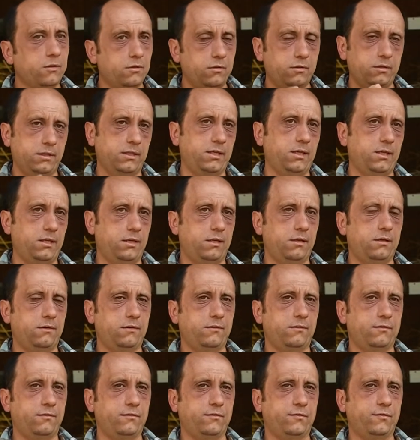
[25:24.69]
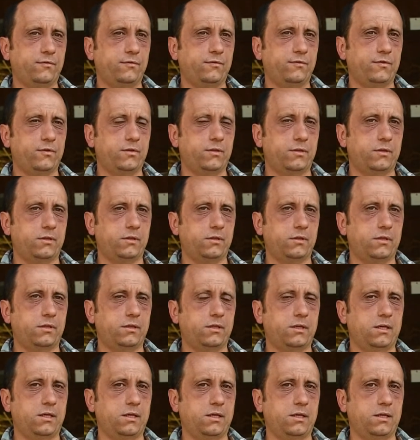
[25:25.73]
only
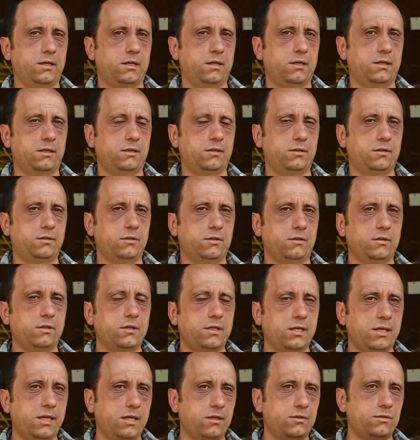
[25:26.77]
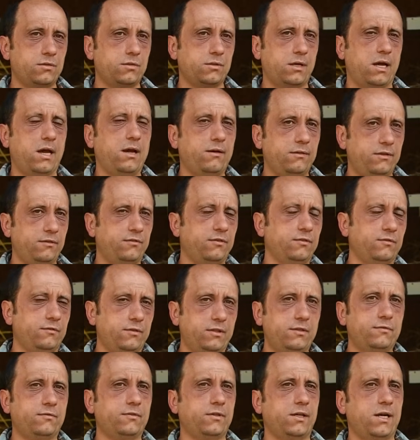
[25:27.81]
for looking into how different
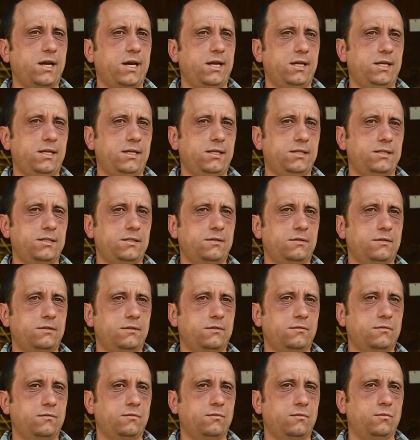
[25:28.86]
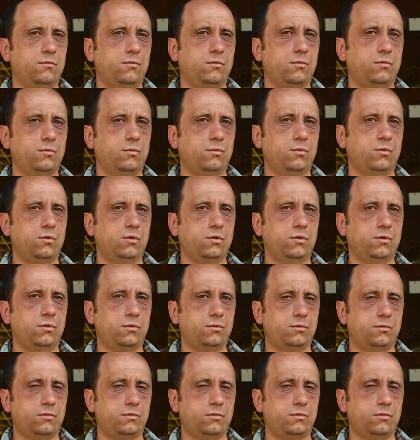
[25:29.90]
wheat varieties would